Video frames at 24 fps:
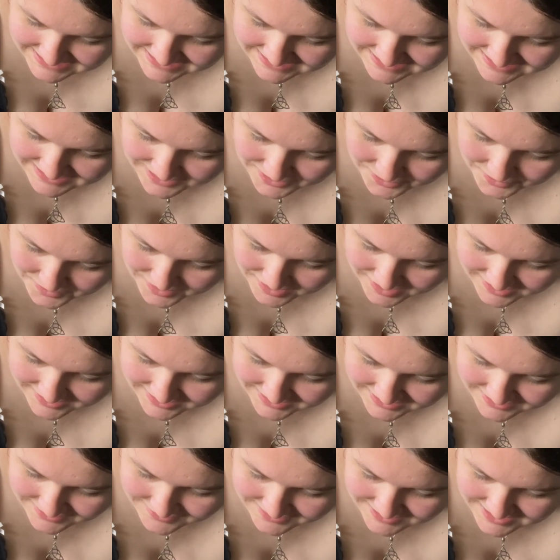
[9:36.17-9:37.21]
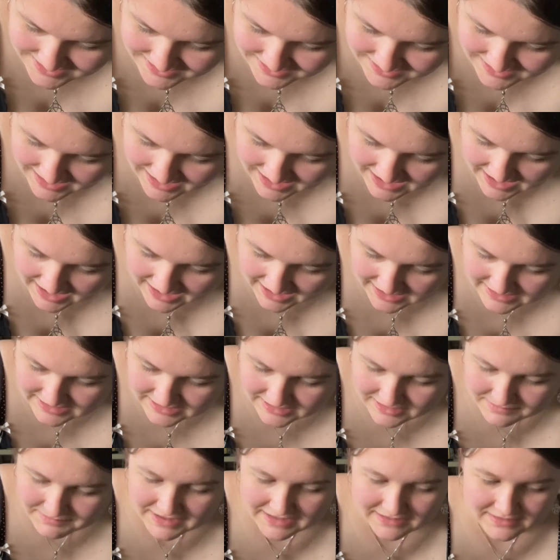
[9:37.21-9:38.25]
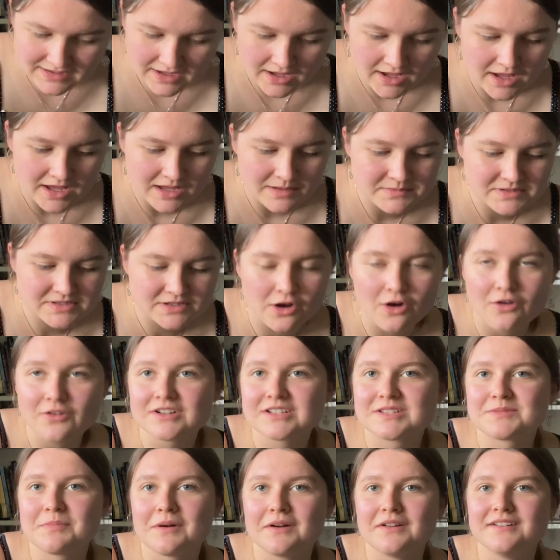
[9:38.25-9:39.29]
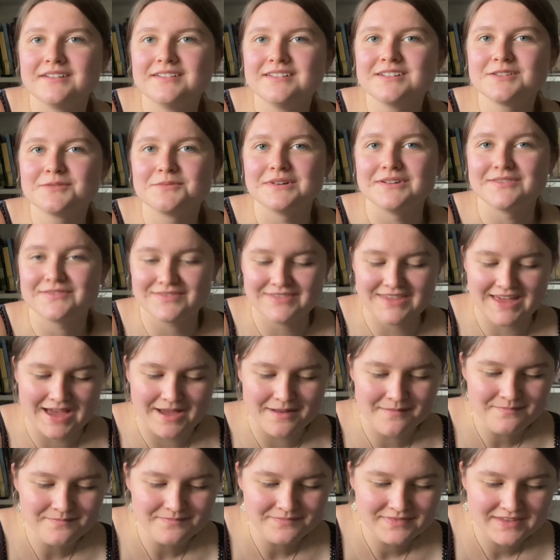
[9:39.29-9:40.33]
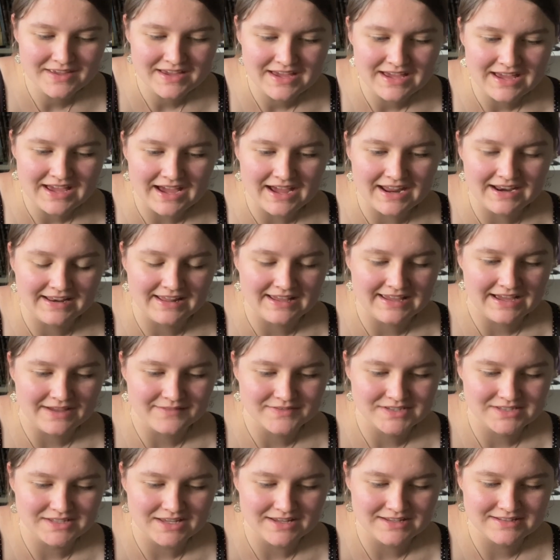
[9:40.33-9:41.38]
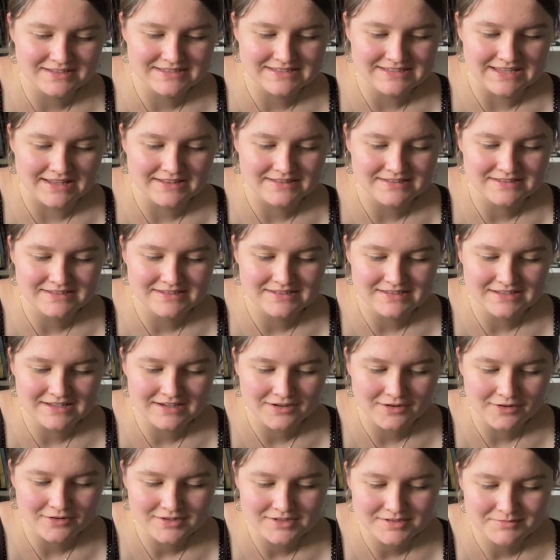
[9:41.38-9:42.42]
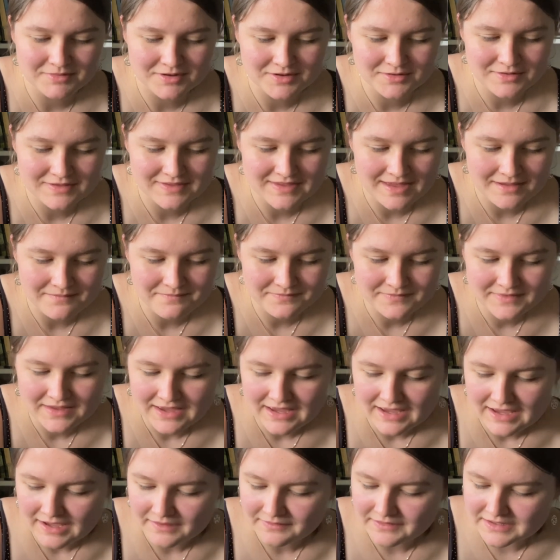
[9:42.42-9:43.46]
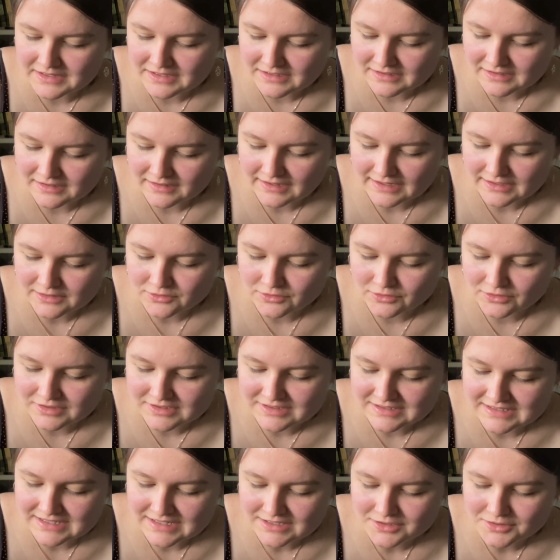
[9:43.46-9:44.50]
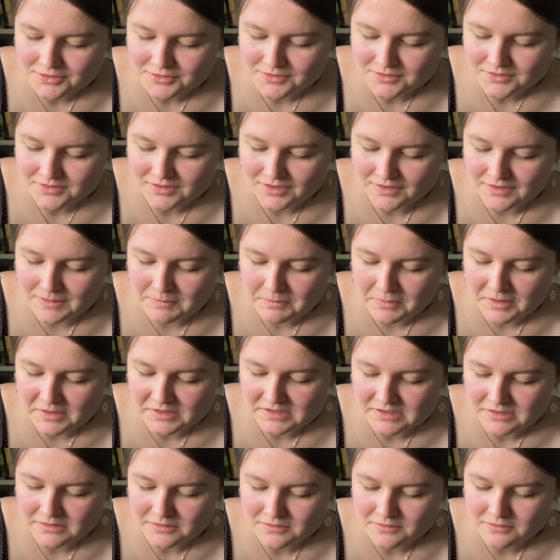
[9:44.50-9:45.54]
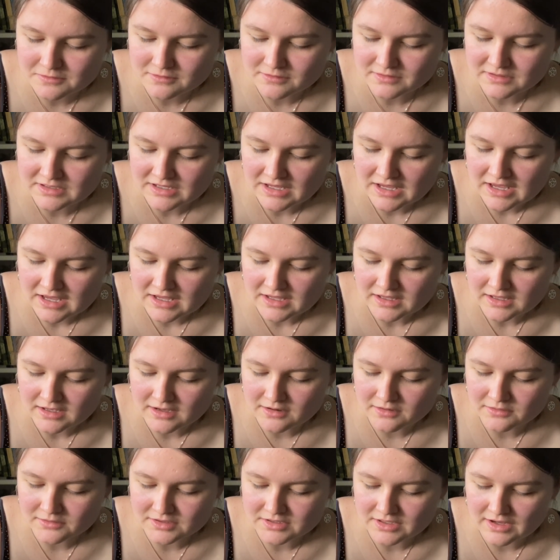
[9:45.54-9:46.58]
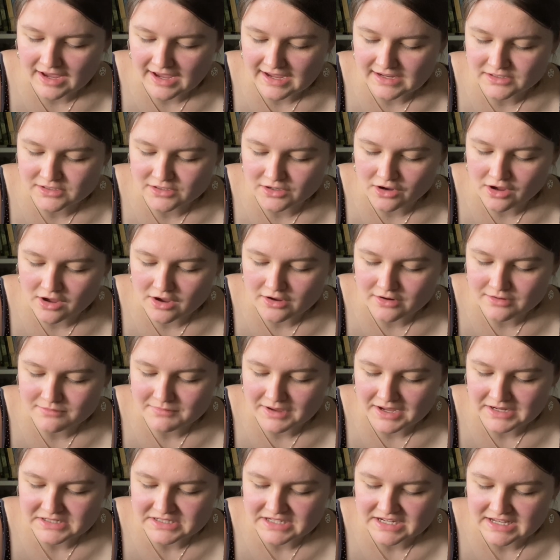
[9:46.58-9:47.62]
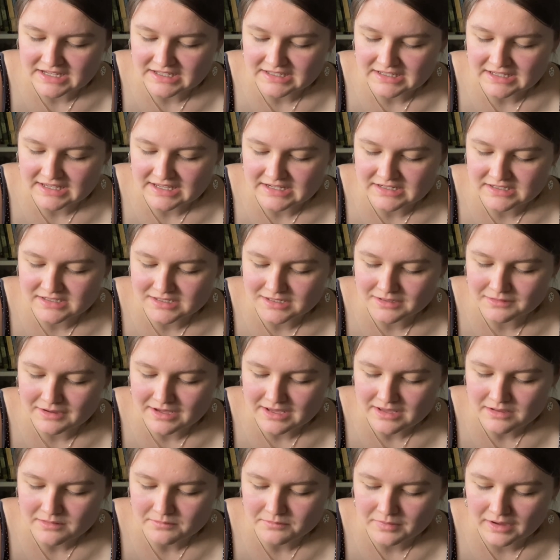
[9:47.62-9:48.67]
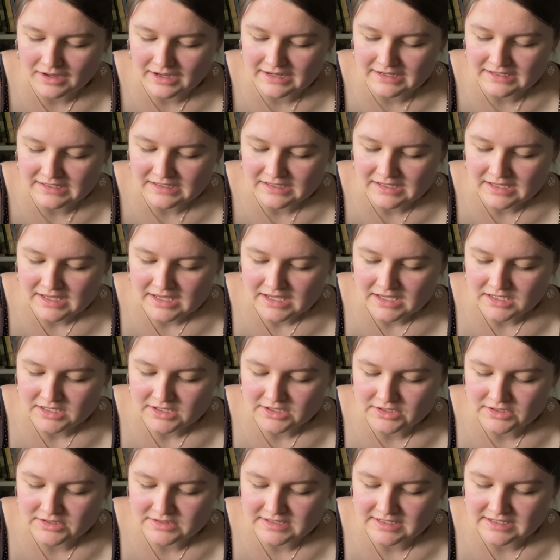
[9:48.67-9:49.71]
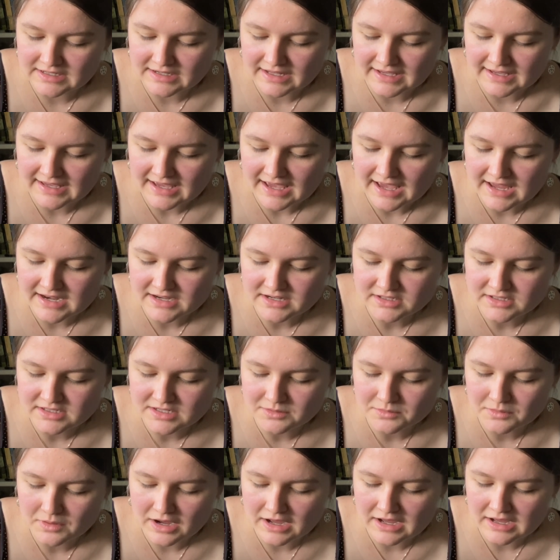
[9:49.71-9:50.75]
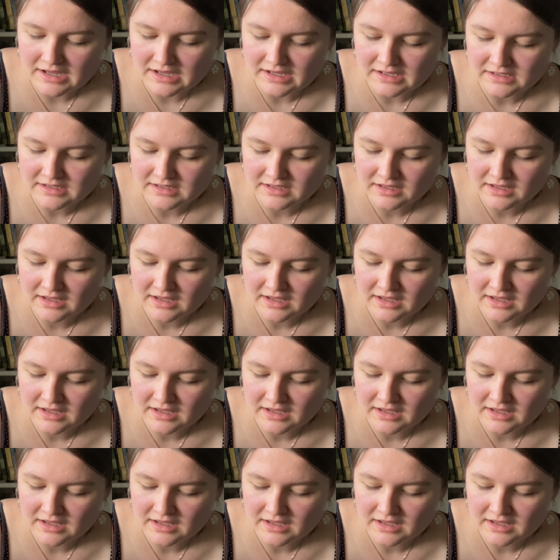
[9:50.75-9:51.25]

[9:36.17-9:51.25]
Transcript: that you're working with, and you can make the herbs correspond with them and like have certain scents that correspond with them, and then you can like draw sigils on the bottles. You can also add your own magic into it by using like energy work.